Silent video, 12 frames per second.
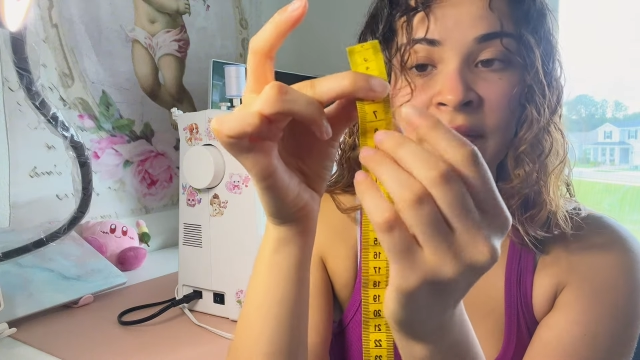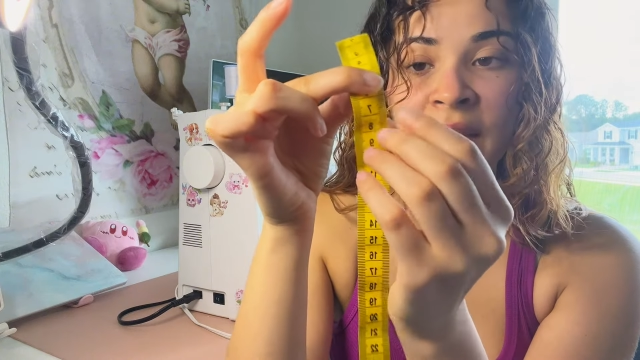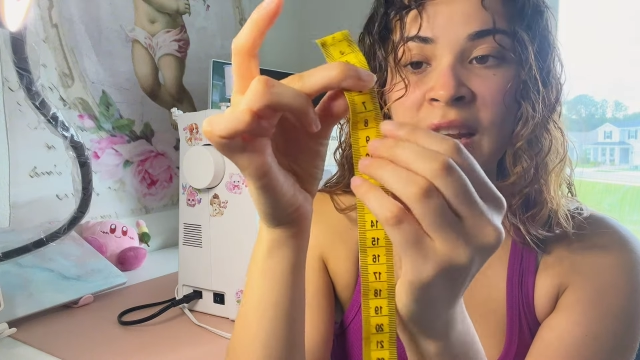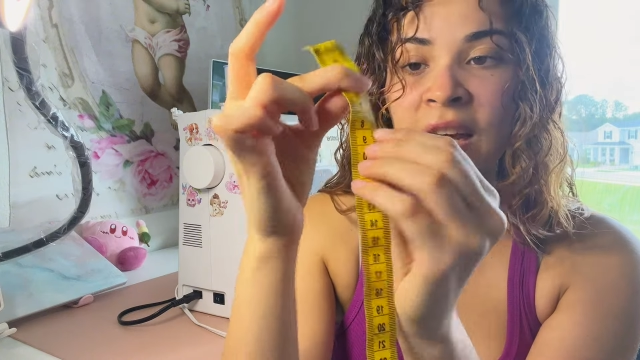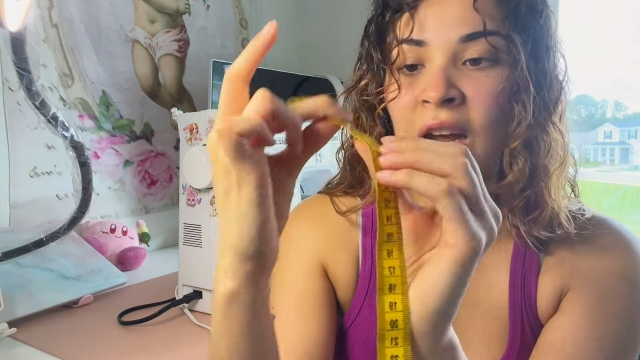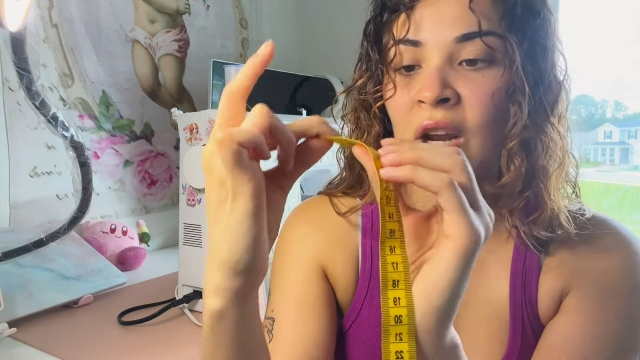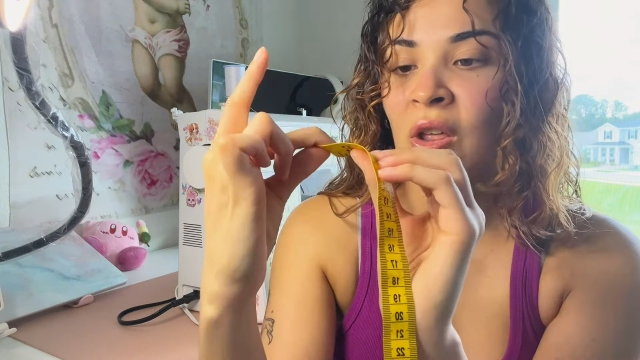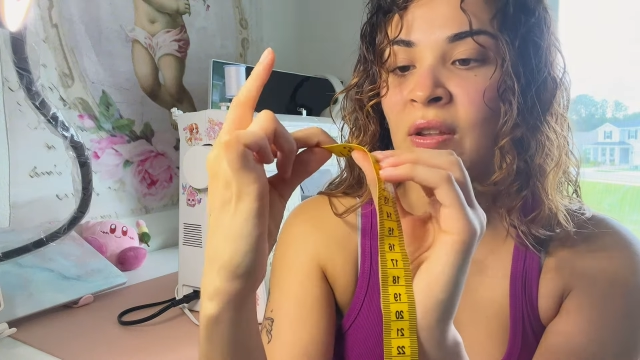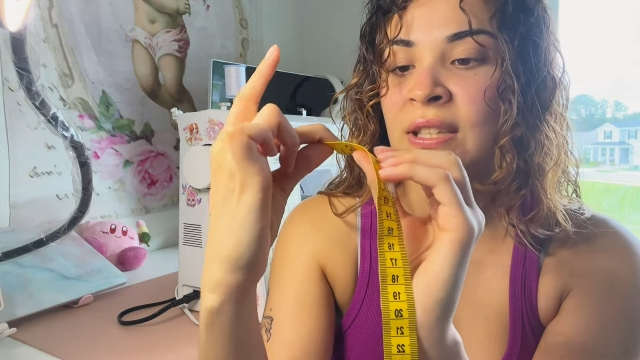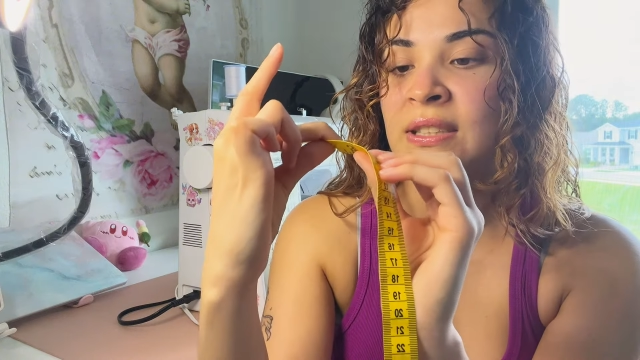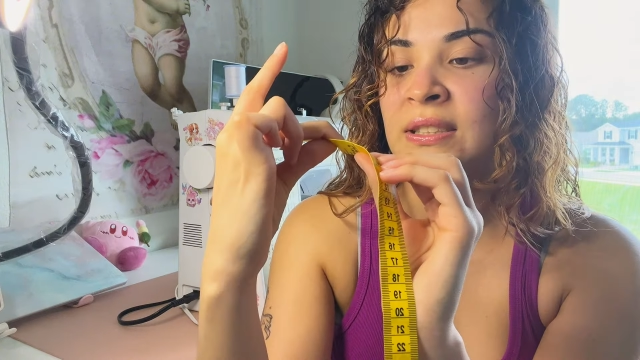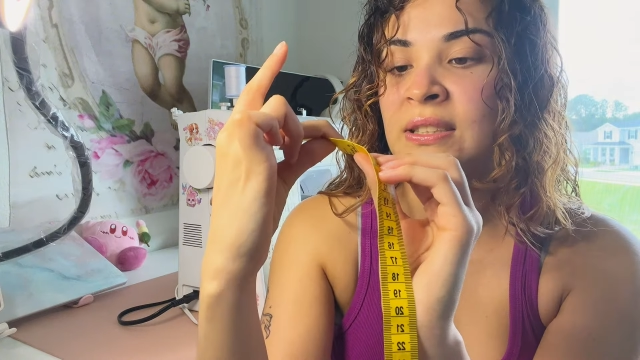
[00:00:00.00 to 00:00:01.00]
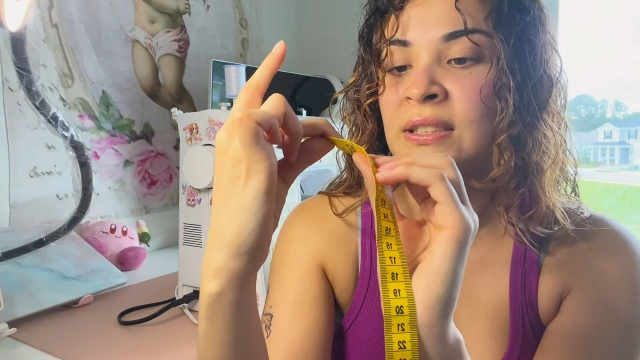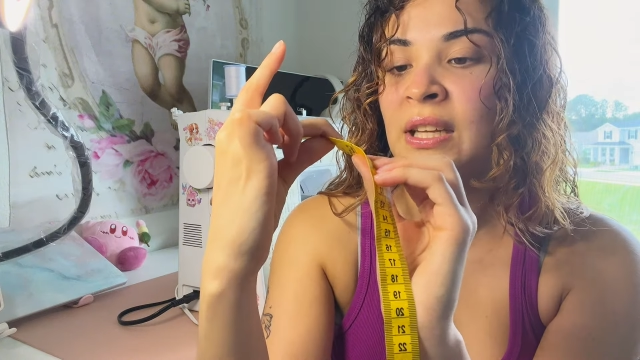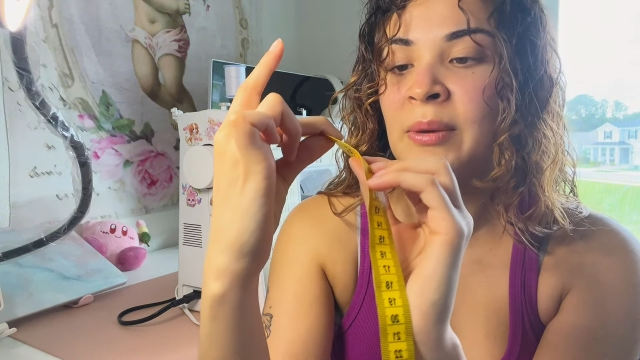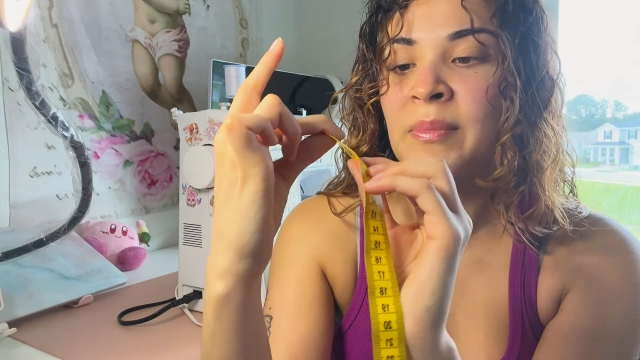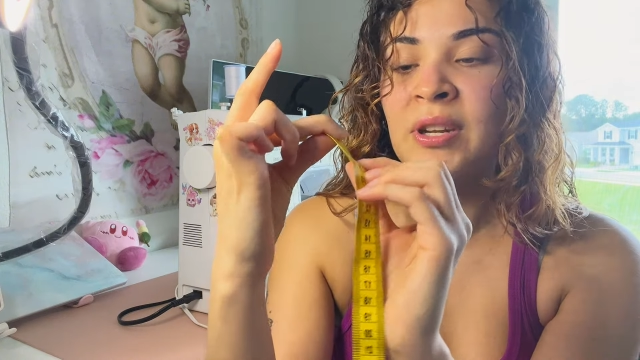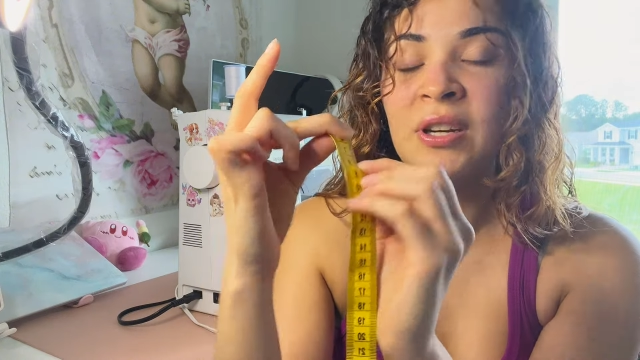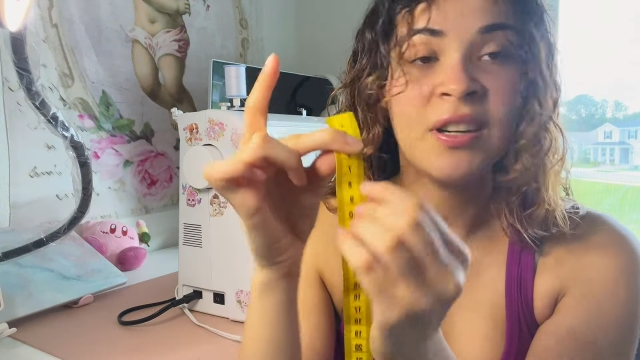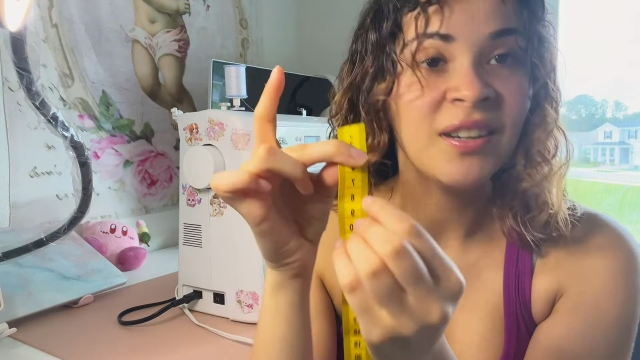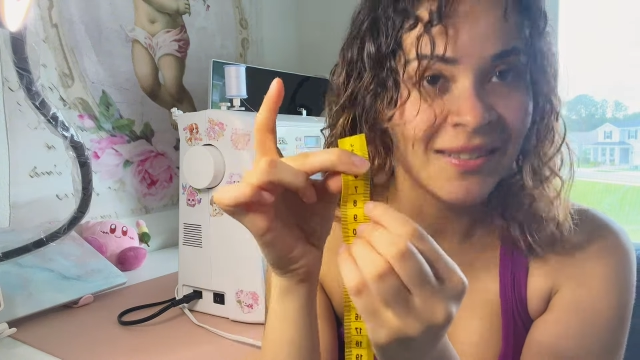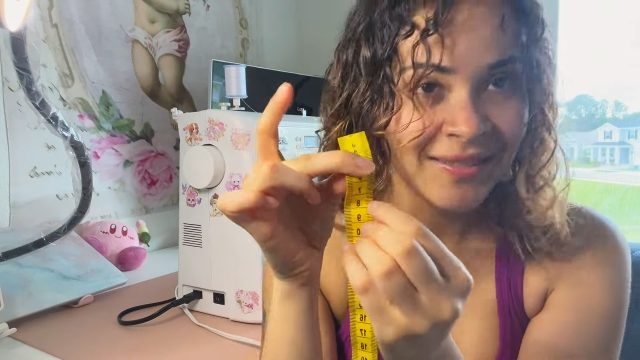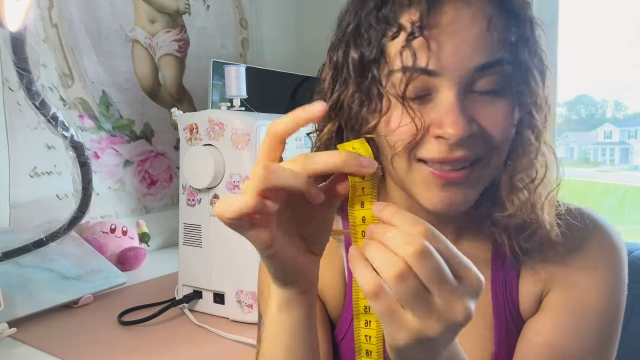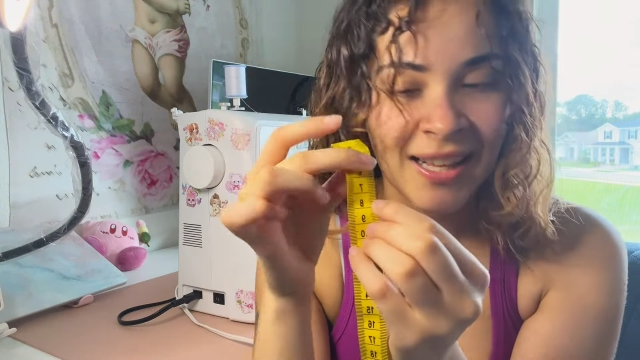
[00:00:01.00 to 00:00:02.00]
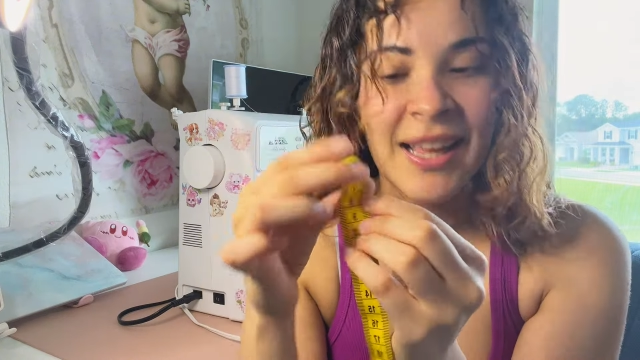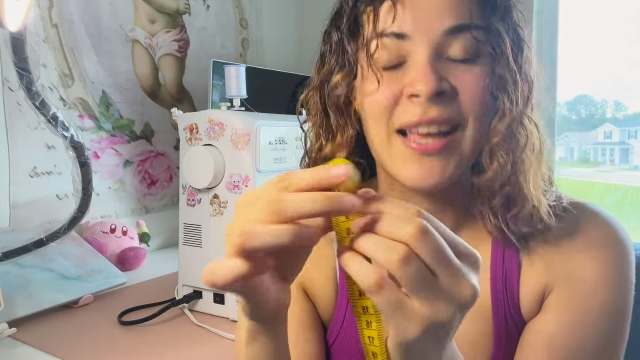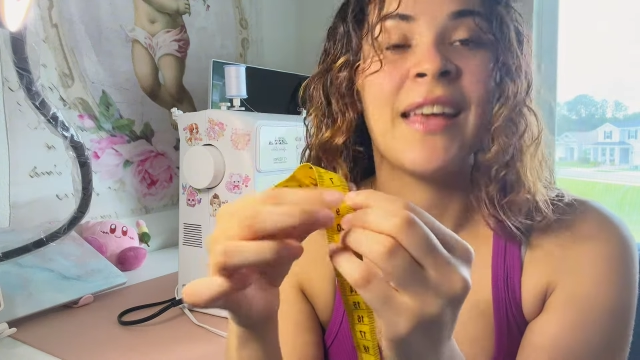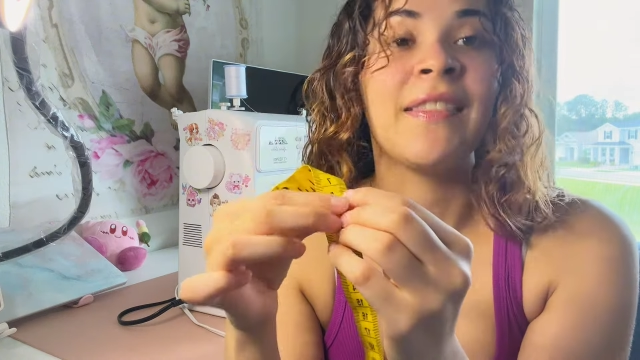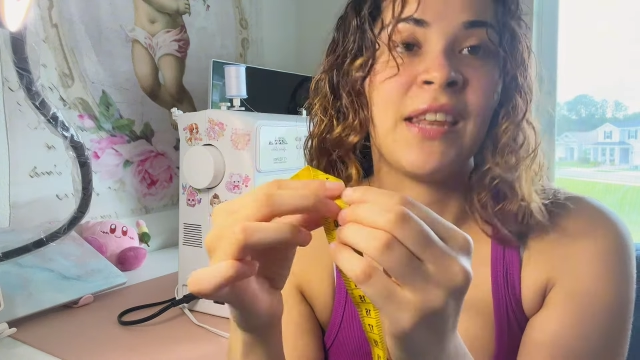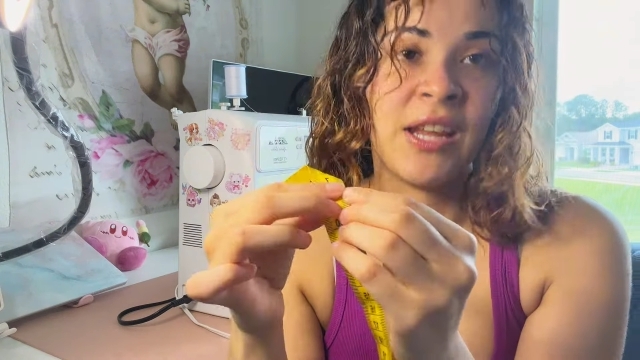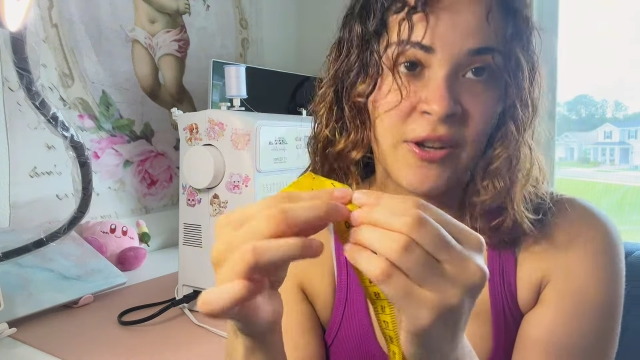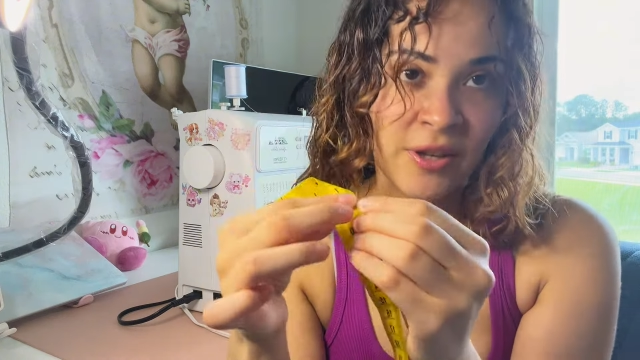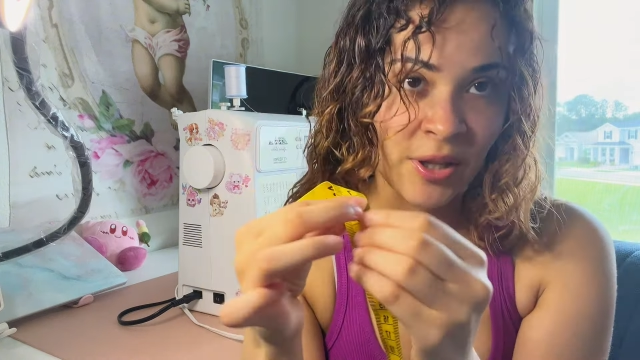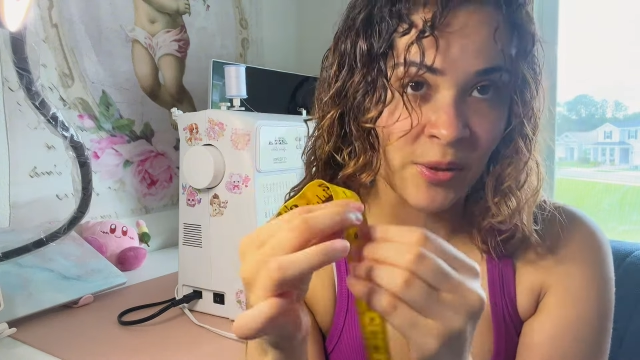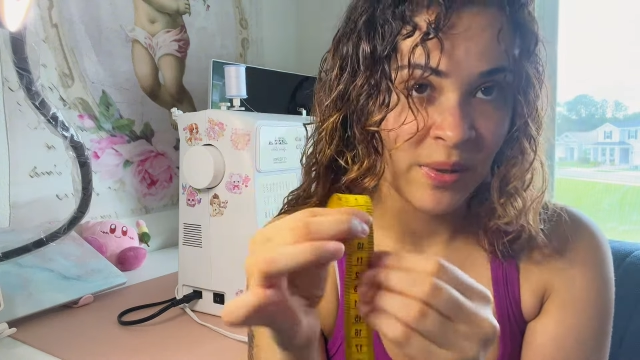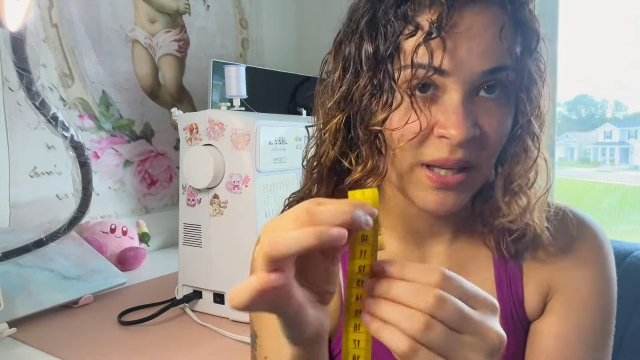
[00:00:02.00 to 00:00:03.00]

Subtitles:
then another centimeter, and then I'm gonna do